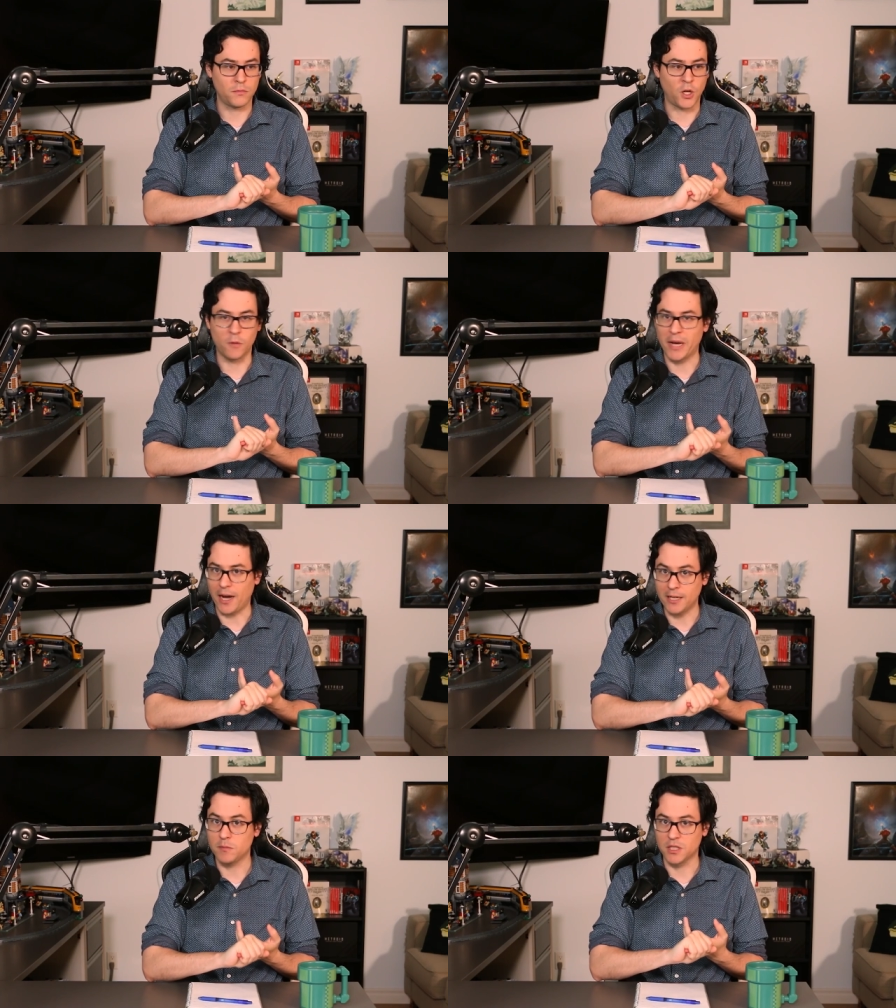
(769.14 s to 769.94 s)
all
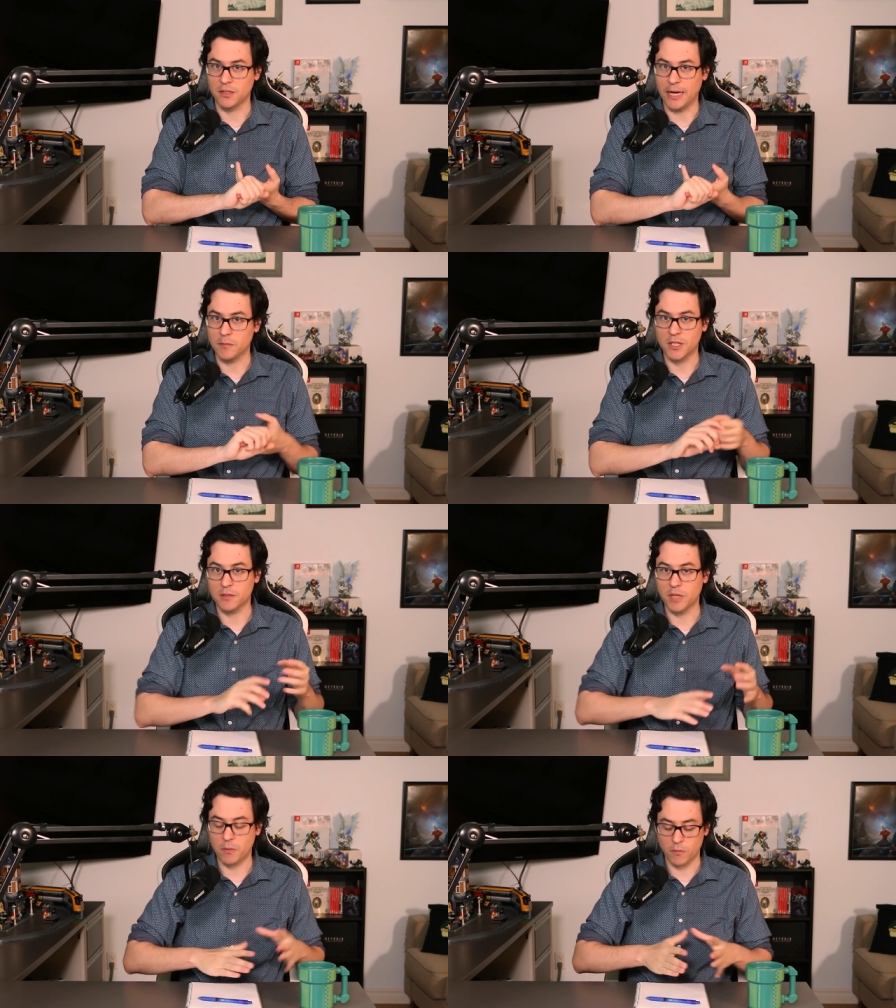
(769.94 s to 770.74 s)
my items in that, because
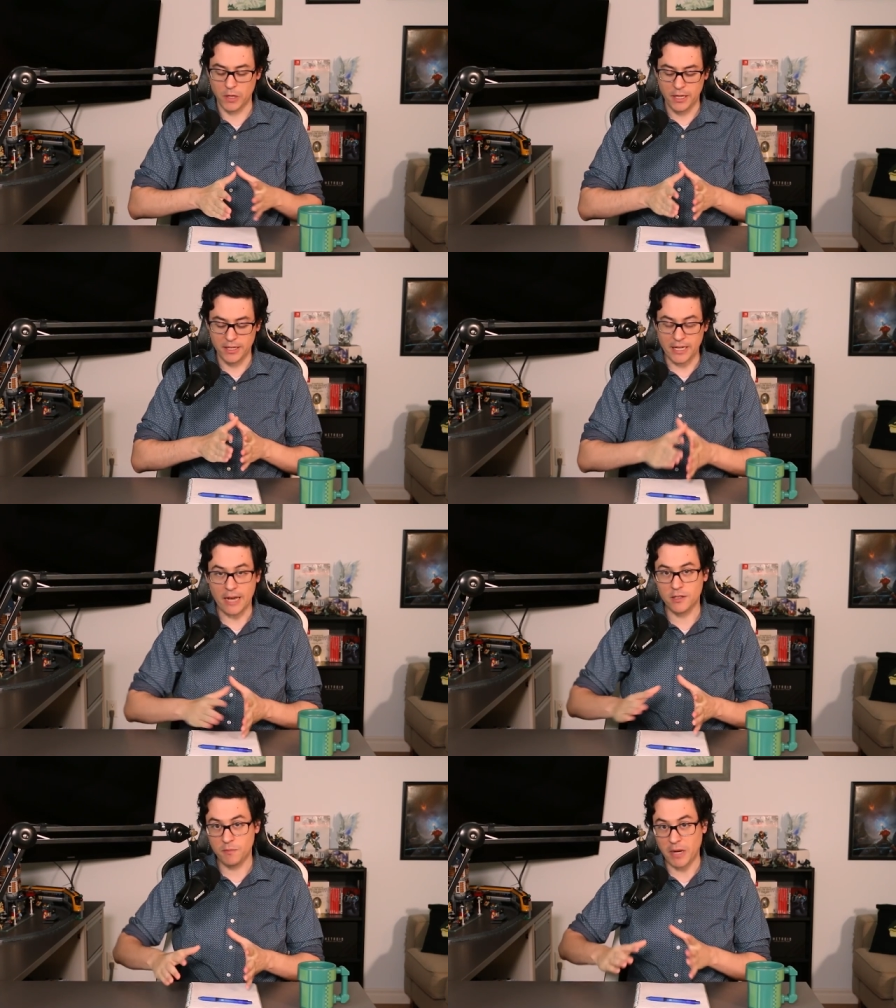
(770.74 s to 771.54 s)
I'm like,
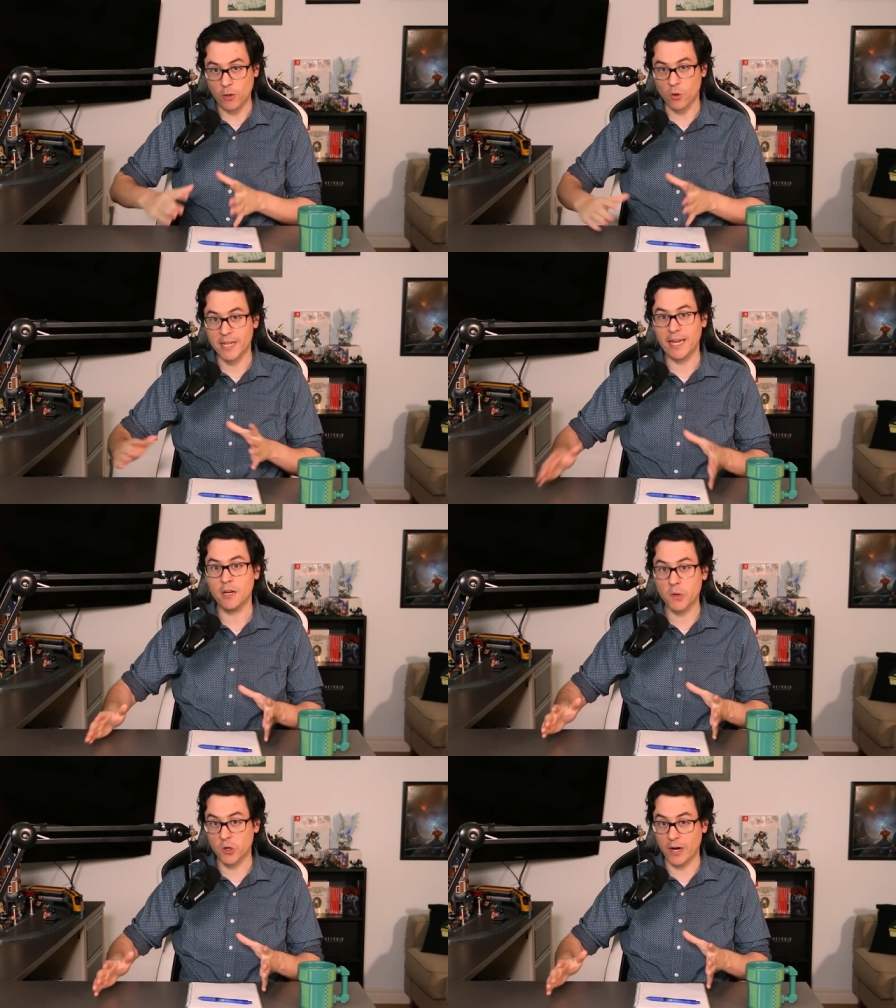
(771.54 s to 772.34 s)
not in my
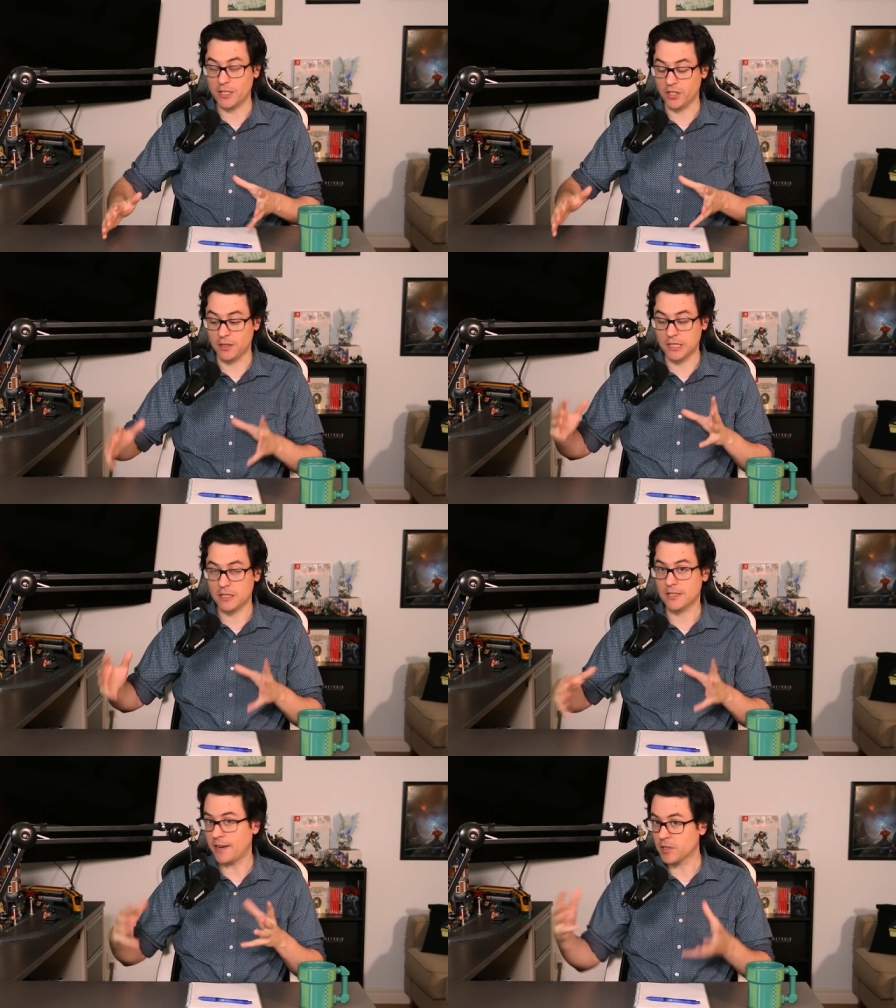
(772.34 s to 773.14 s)
organic progression, this
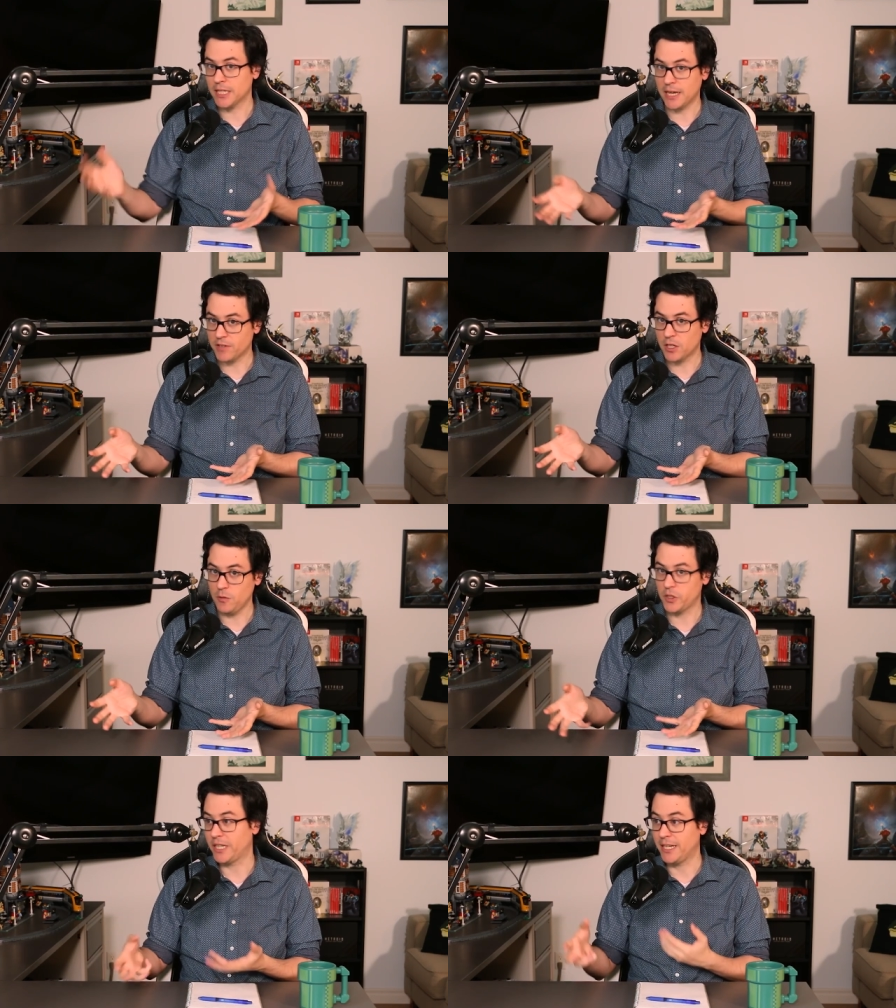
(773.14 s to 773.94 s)
is everything I've
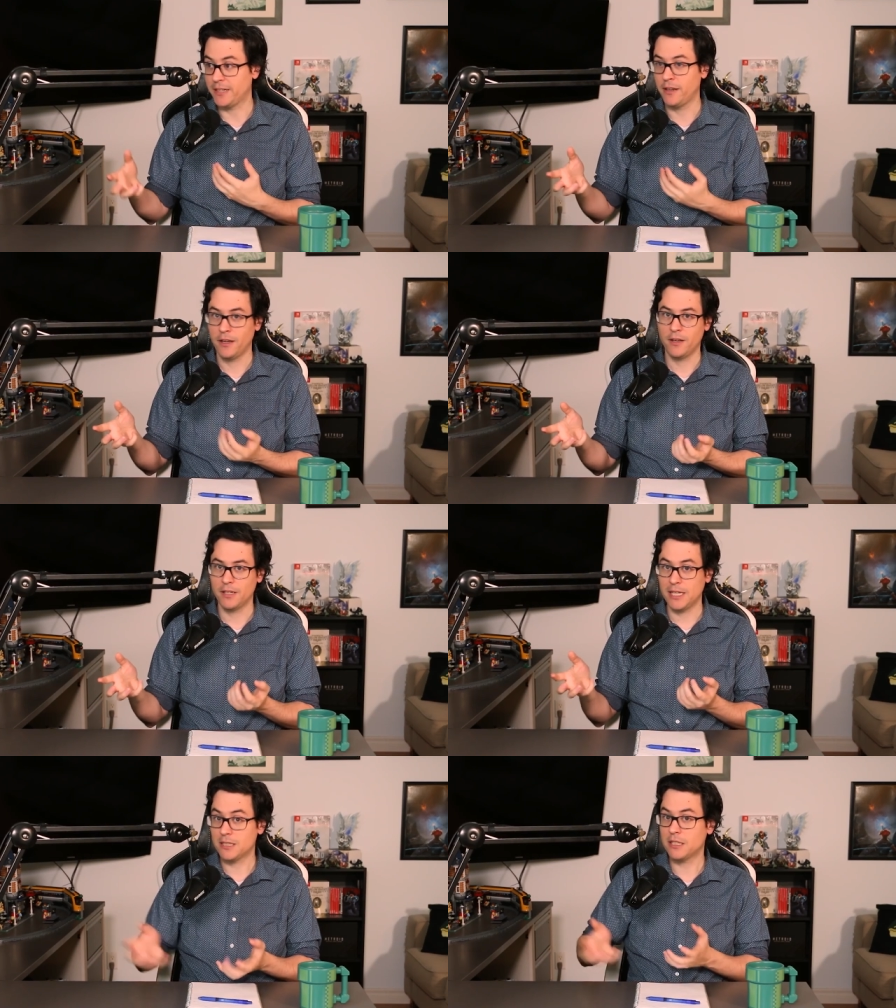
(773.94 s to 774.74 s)
accumulated.
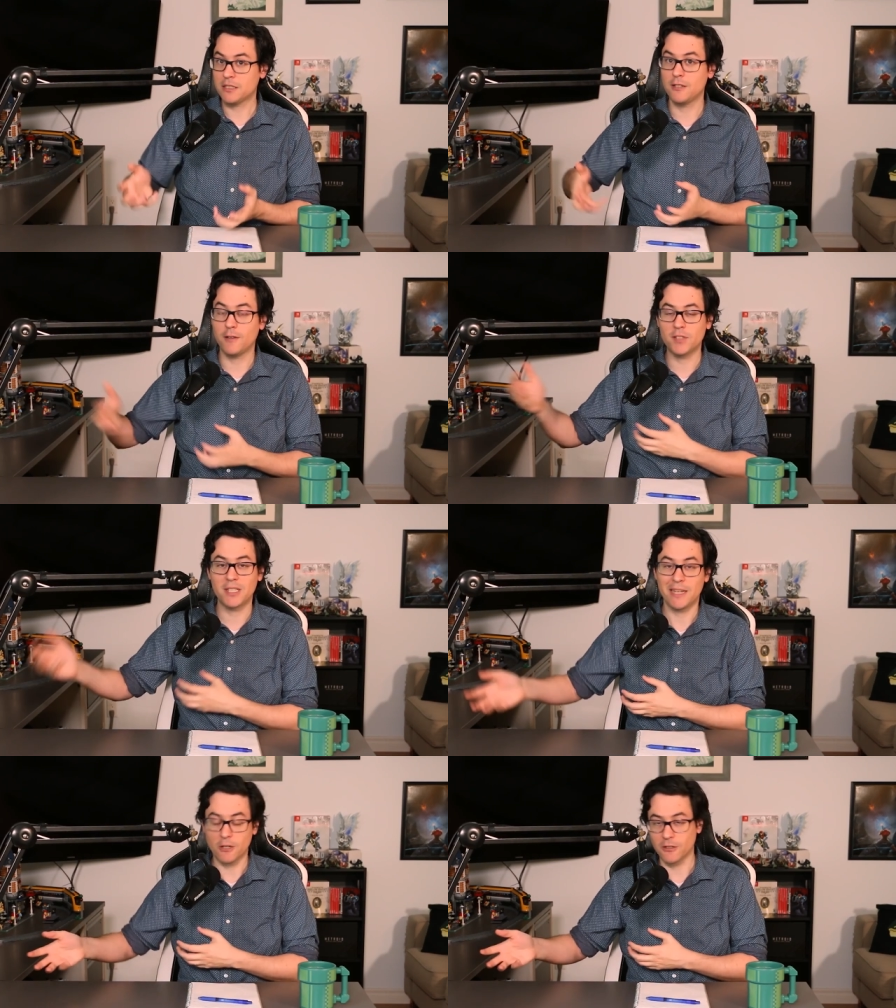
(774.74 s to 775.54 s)
Is this enough to
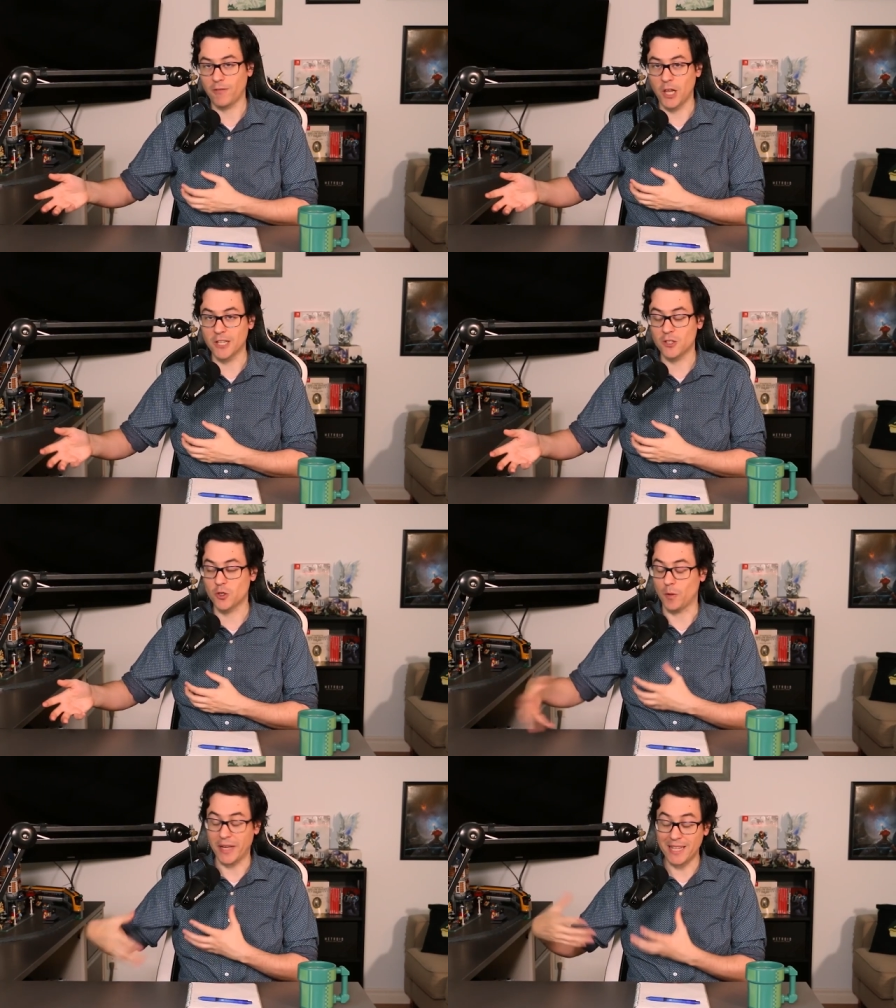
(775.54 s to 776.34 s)
take on the
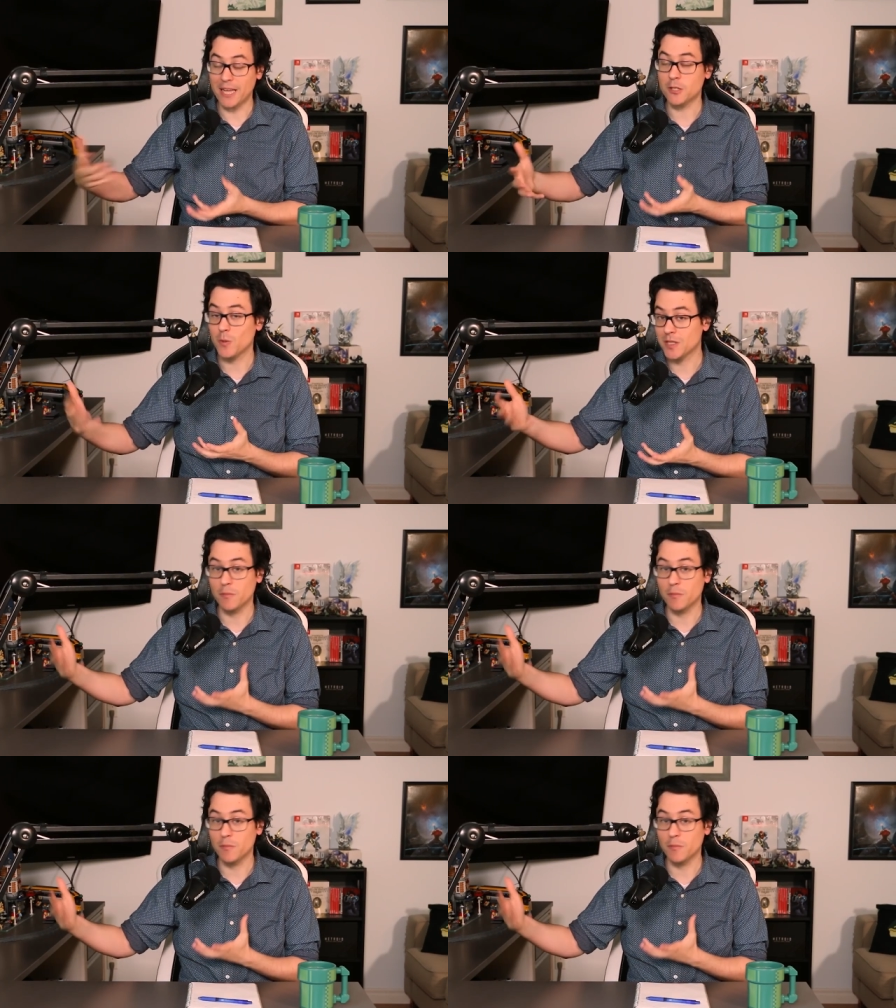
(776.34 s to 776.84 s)
Velocidrome? And the answer was